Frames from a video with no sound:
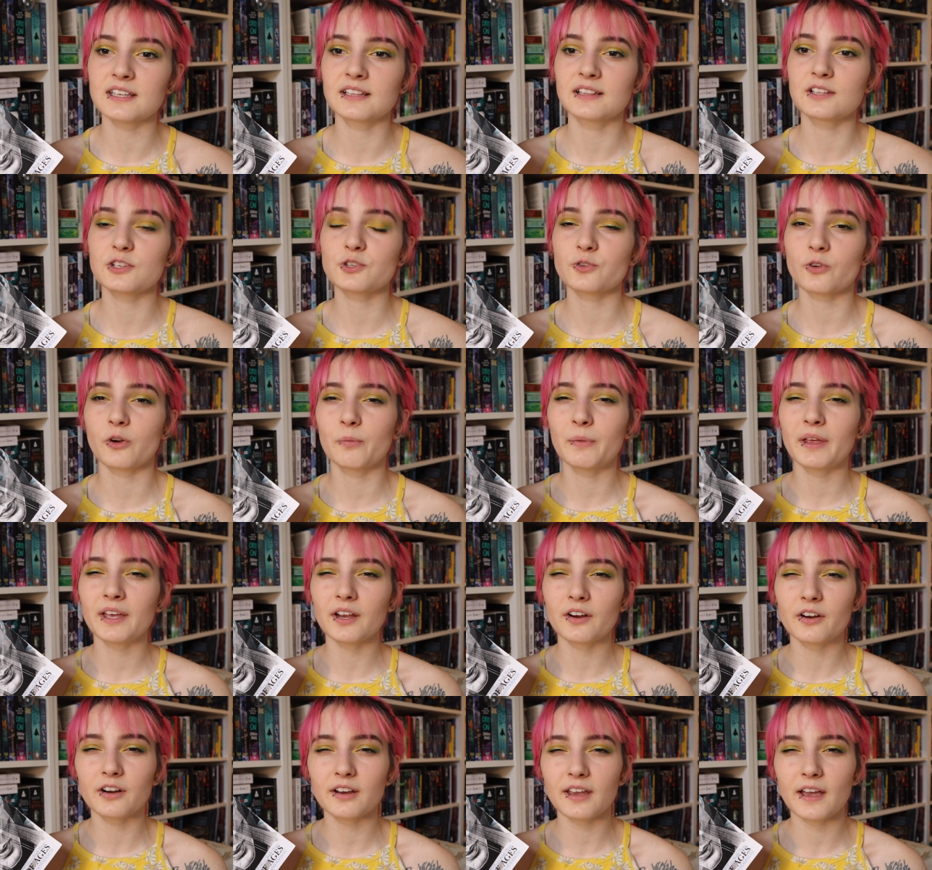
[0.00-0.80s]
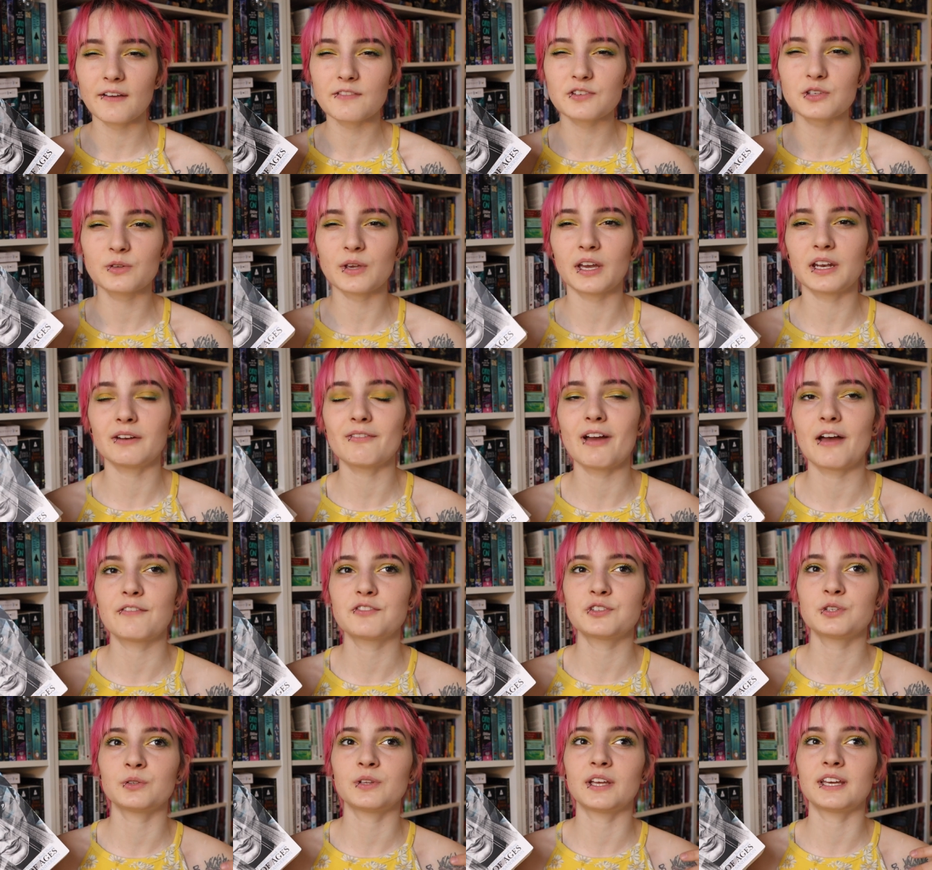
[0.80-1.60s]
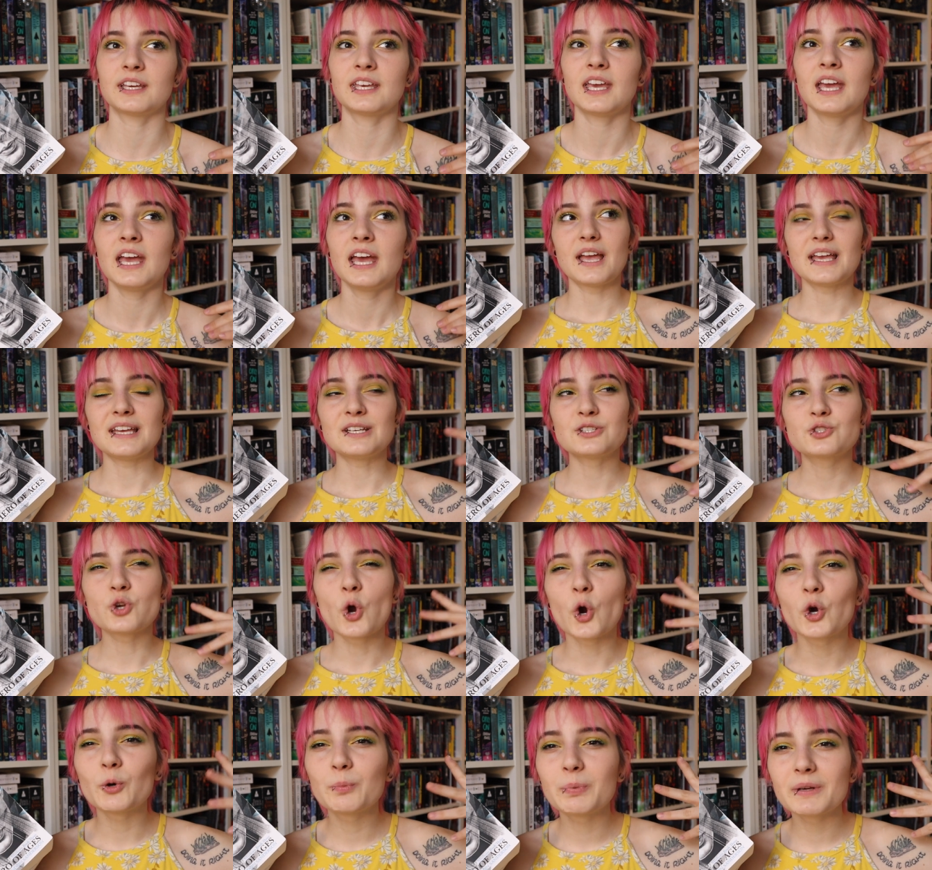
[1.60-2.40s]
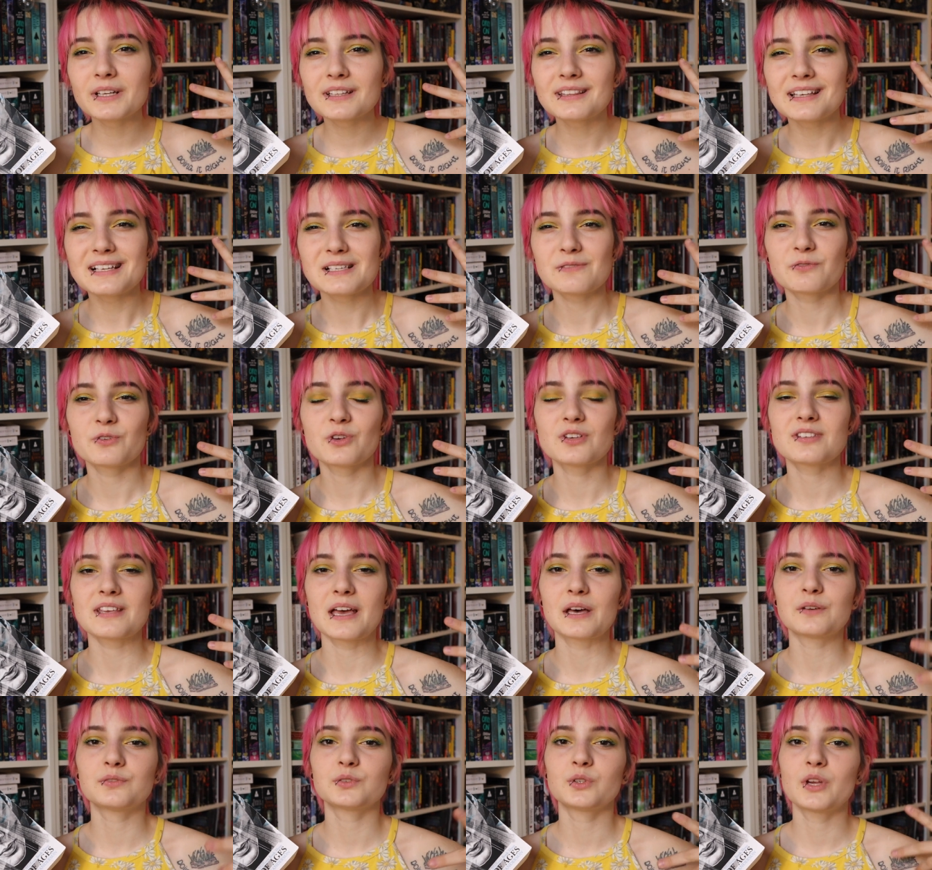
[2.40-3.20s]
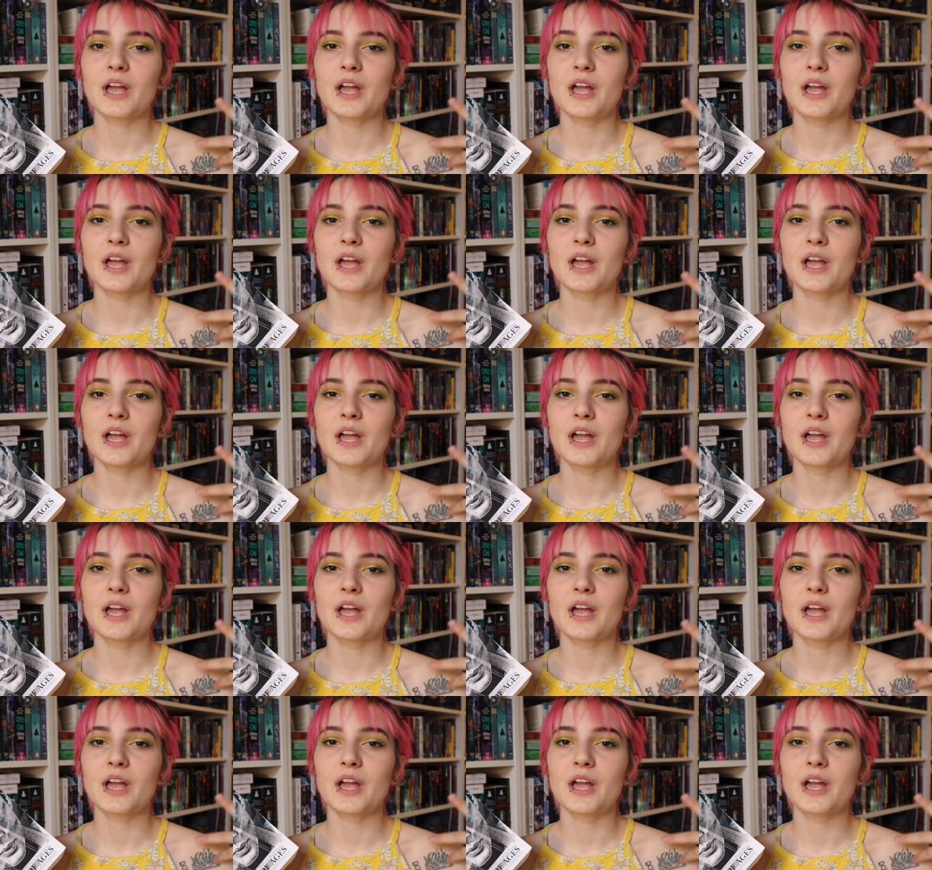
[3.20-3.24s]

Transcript: In the Stormlight archives, you kind of have to like interpret things for yourself,